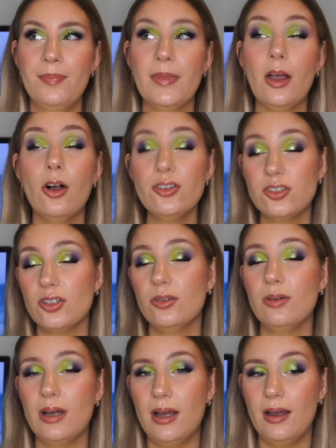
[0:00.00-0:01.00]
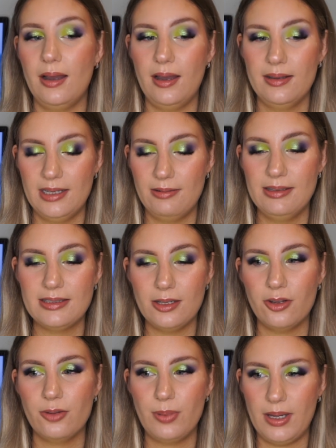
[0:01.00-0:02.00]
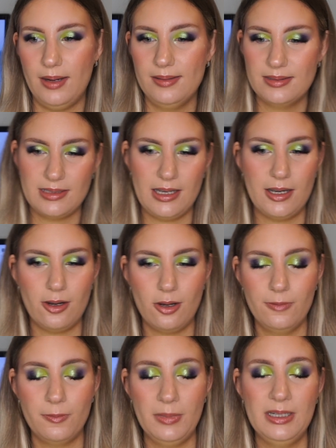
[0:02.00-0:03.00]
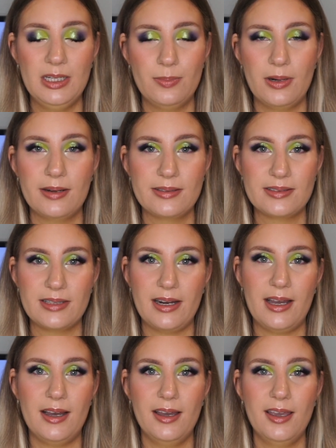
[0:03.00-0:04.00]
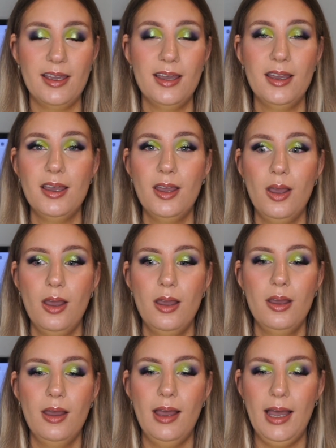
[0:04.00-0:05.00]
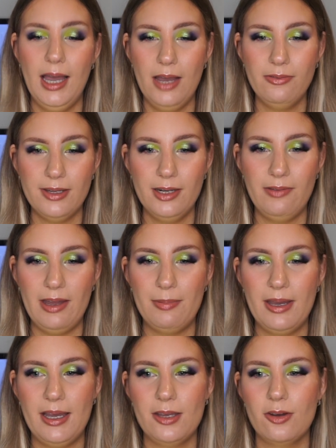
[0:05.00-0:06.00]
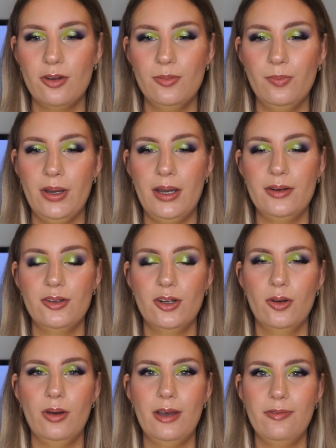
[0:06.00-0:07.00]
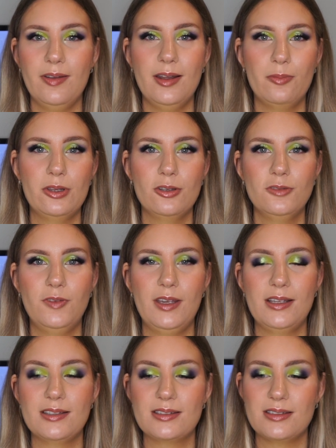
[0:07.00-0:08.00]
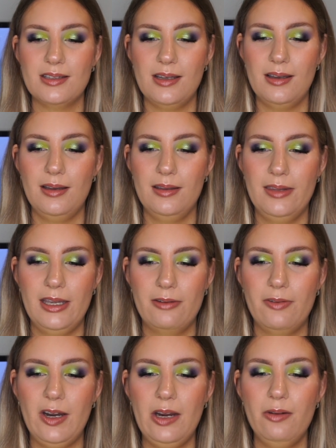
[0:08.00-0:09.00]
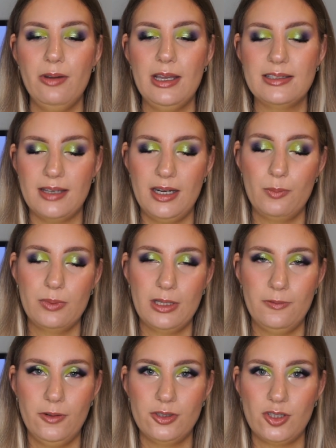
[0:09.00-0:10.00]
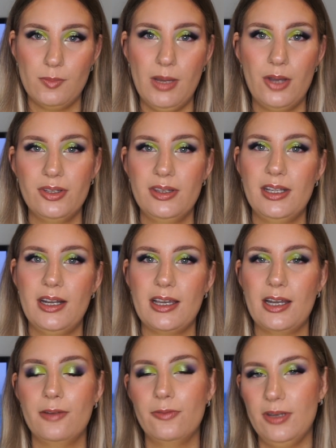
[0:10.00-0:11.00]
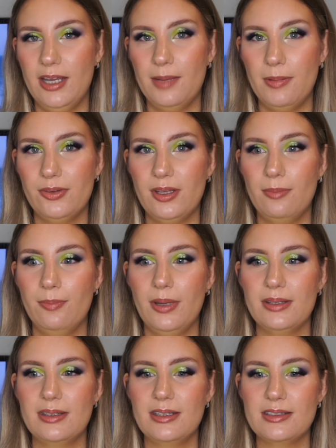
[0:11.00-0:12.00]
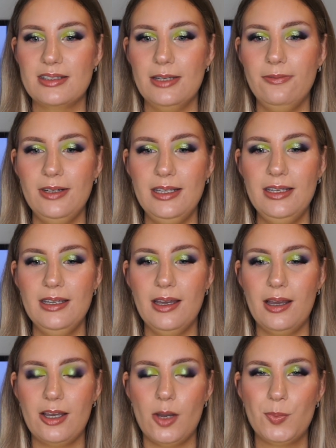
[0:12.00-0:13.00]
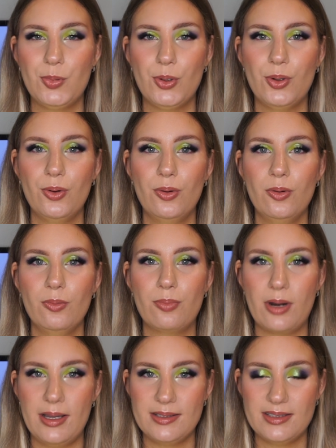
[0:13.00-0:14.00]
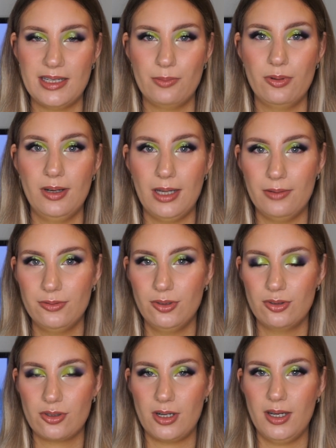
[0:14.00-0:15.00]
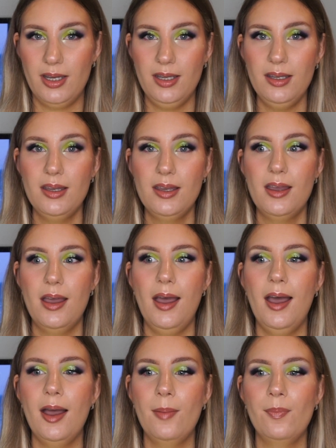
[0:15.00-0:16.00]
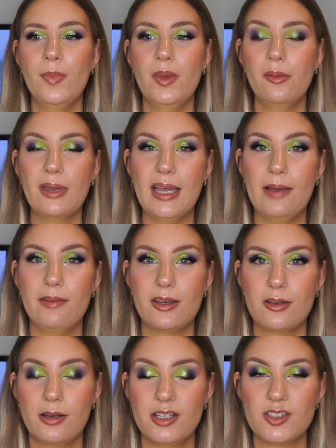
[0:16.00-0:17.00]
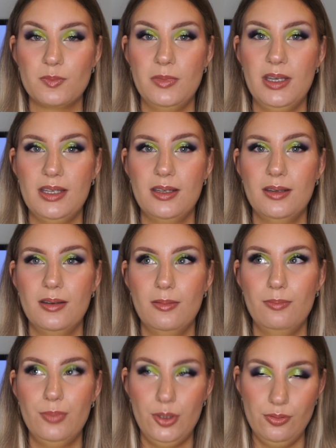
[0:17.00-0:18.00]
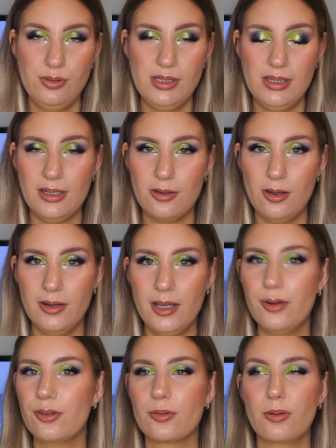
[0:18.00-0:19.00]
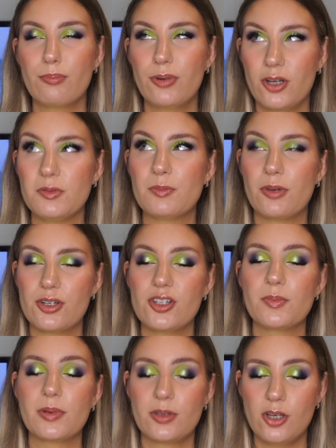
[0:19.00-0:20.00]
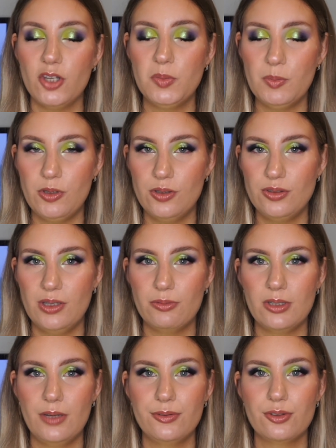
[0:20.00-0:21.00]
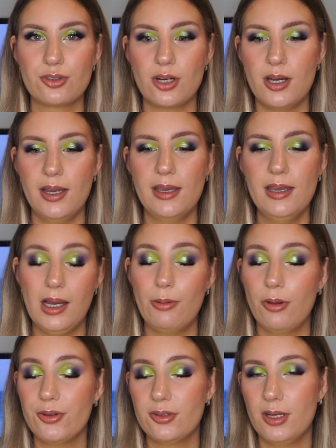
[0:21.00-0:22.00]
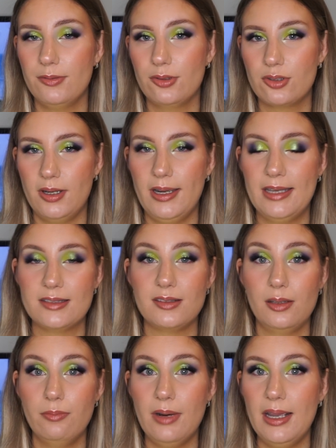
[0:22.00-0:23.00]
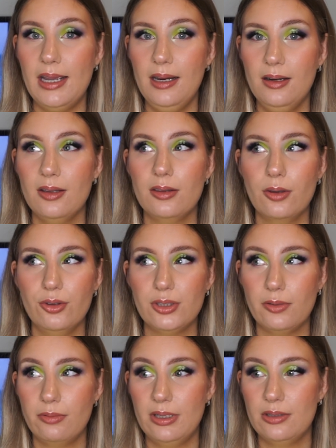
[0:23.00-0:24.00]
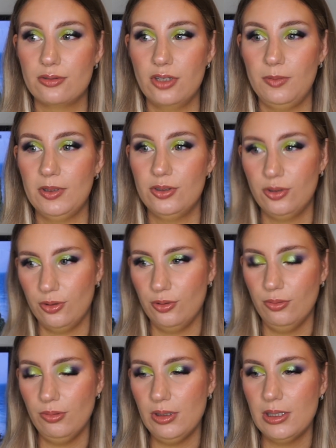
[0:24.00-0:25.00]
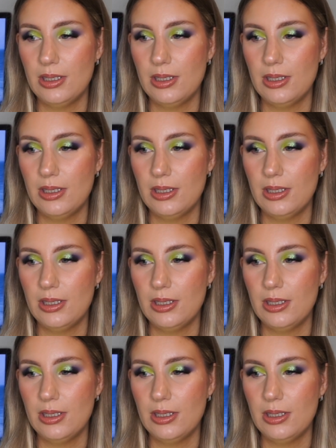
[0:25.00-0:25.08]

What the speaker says: Also, there is a lot of palettes that are from indie brands that I have kind of had my eye on, but, you know, I feel like with those things, they're very exciting when they first come out, and then I kind of forget about them. But there's definitely a couple brands that I would love to try. We have like Cosmic Beauty, they call them, not Cosmic Brushes, but Cosmic Beauty I would love to try. I would also love to try Ensley Rain. Those have really intrigued me too.